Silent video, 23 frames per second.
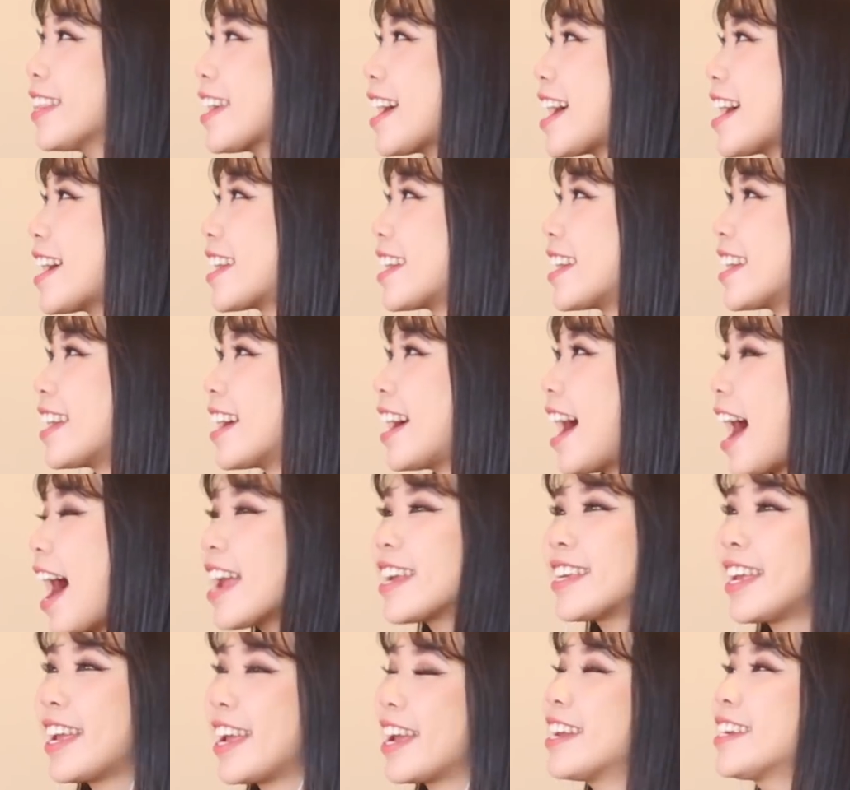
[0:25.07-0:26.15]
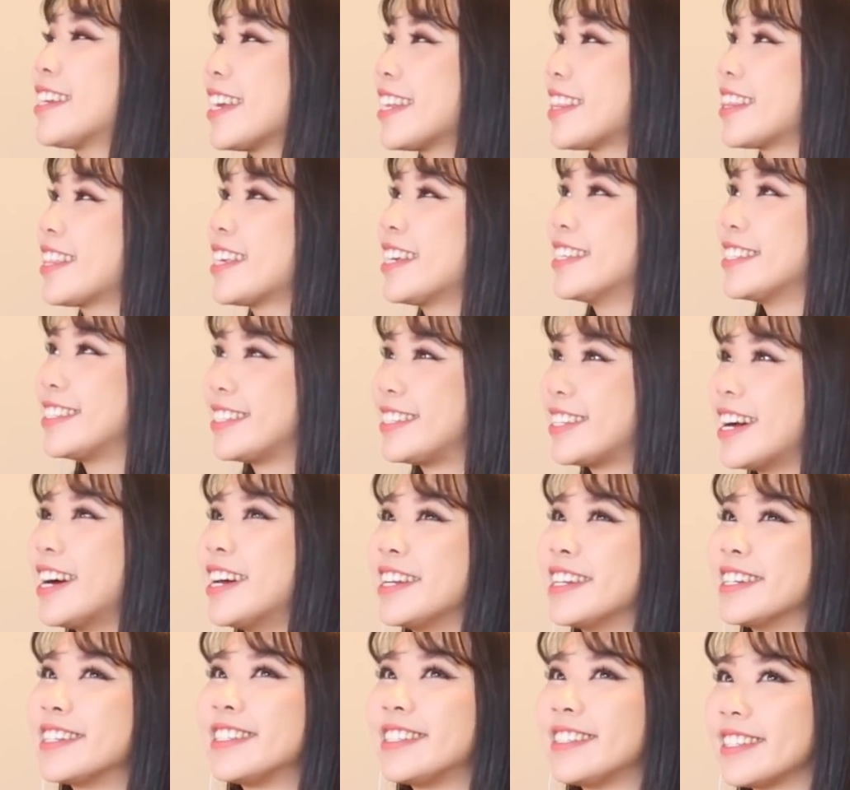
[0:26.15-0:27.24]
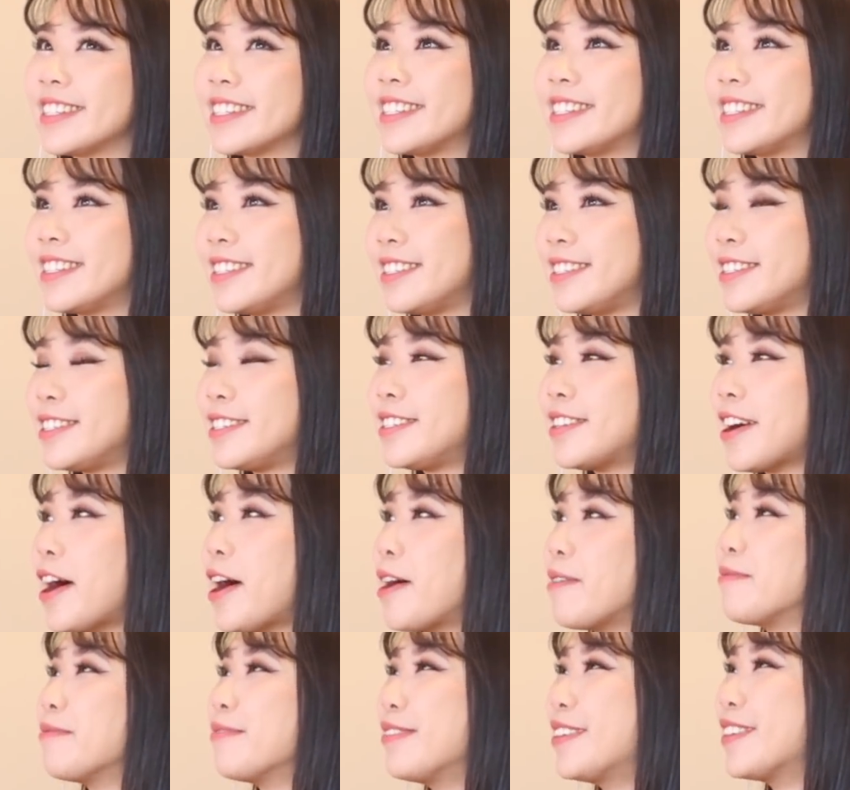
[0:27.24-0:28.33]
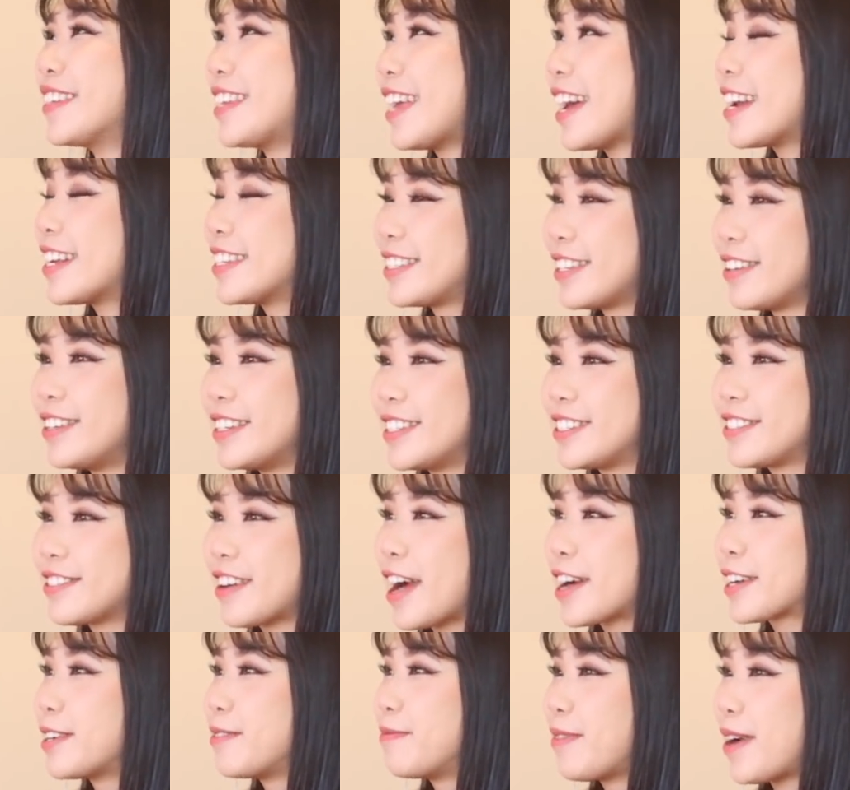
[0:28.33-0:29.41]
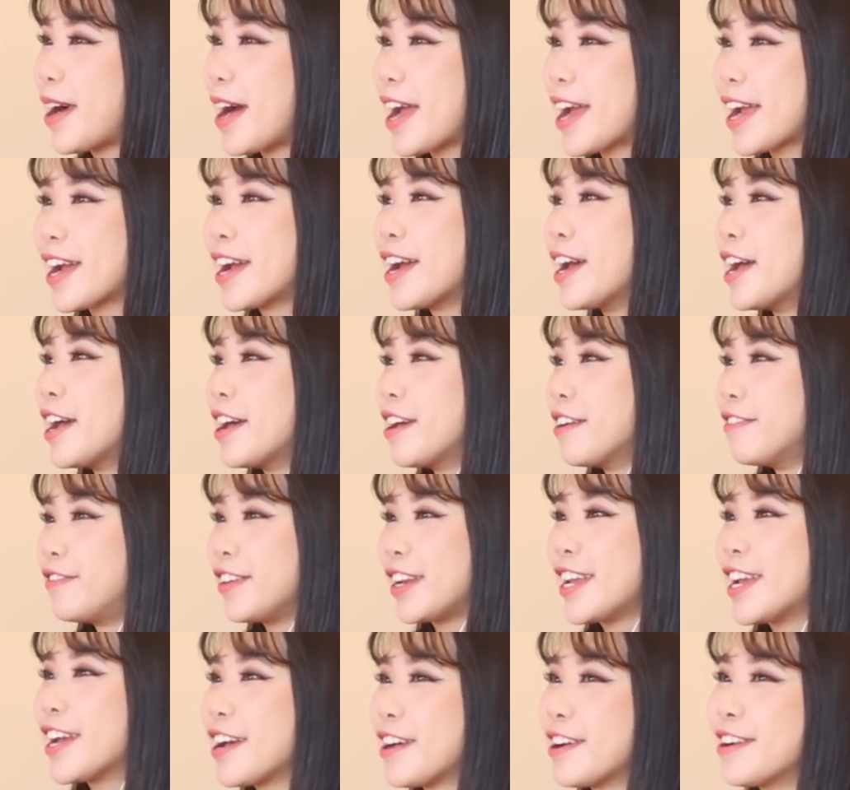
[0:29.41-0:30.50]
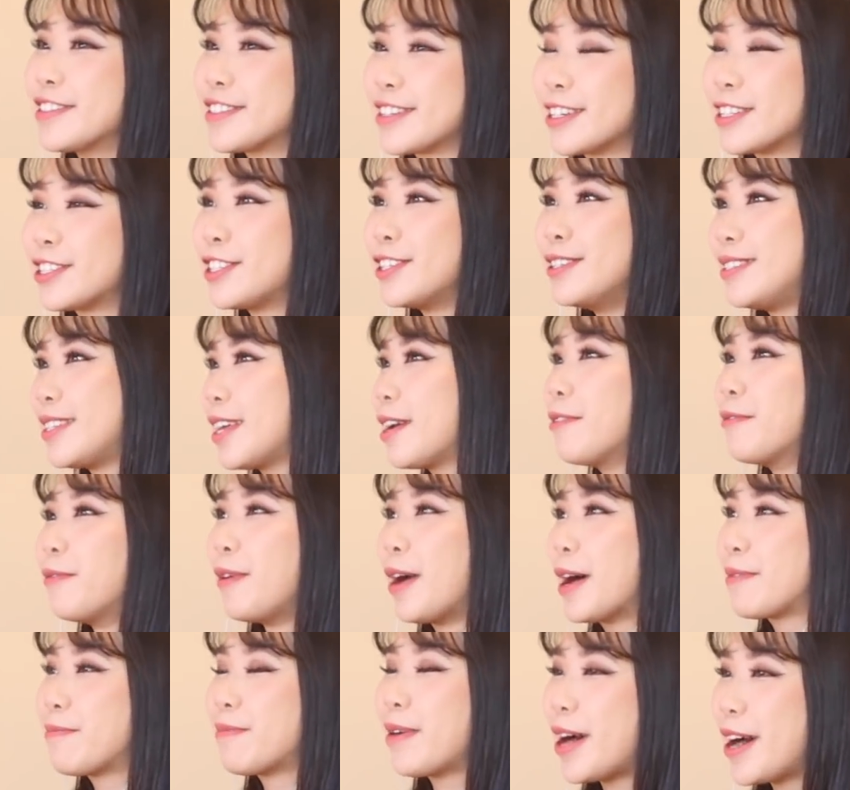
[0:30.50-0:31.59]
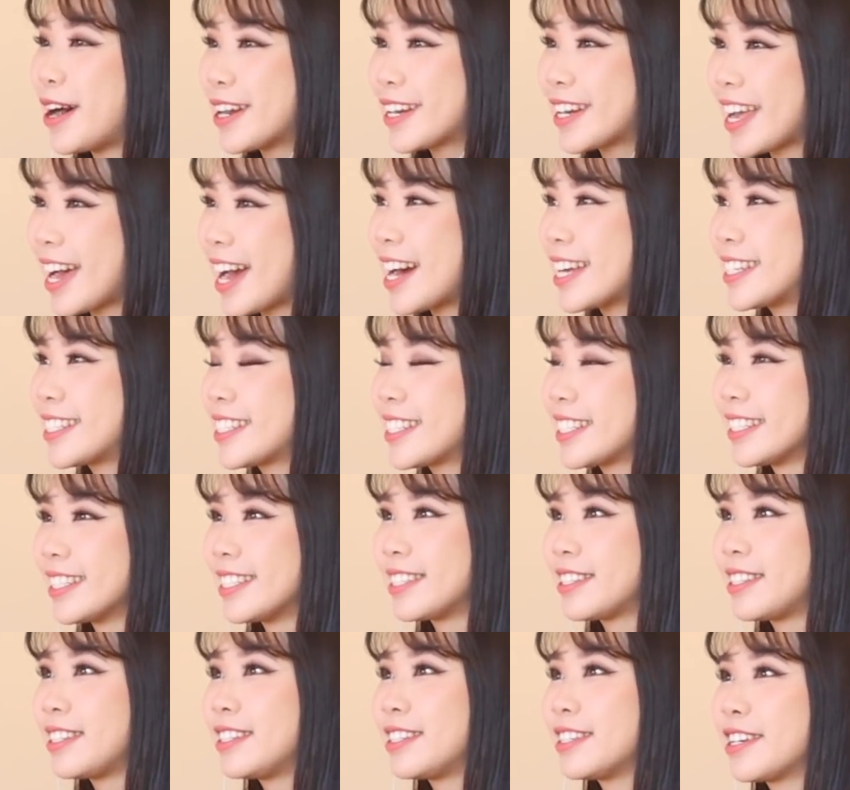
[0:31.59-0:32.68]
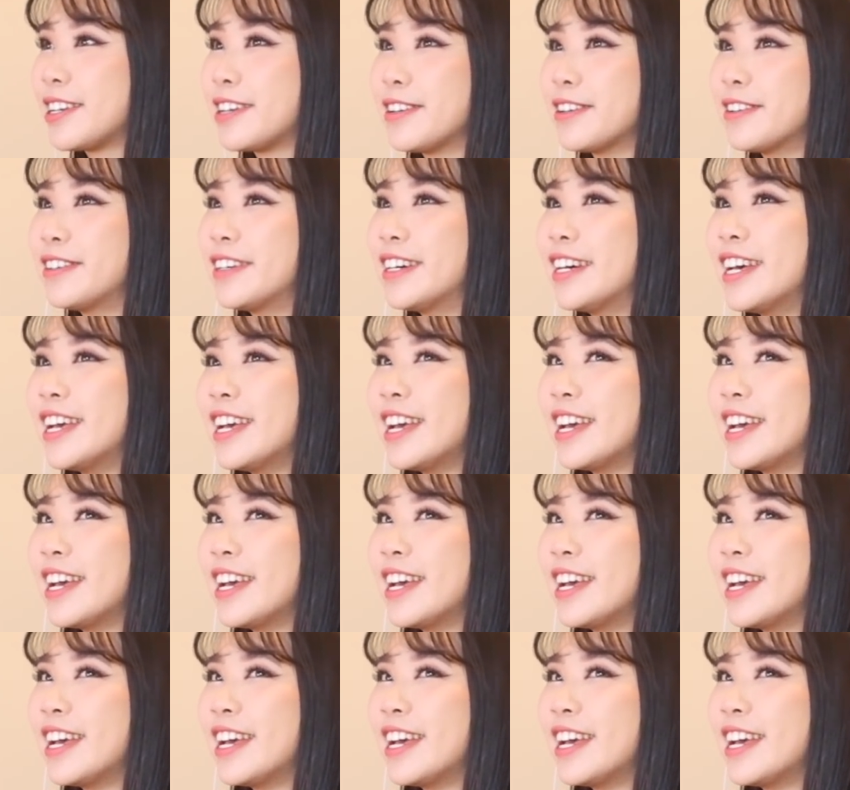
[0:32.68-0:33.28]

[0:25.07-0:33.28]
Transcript: that I can't get things done. It's just stop getting so distracted by videos or choosing what podcast to listen to.